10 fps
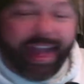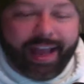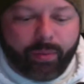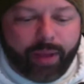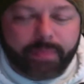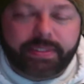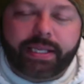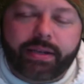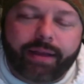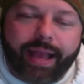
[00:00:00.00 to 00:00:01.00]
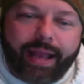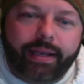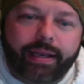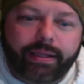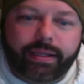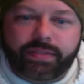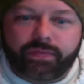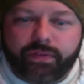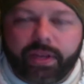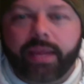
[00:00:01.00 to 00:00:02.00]
anyway, I'm sitting there editing this
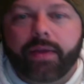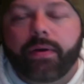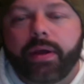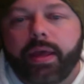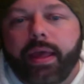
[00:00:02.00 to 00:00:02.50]
video,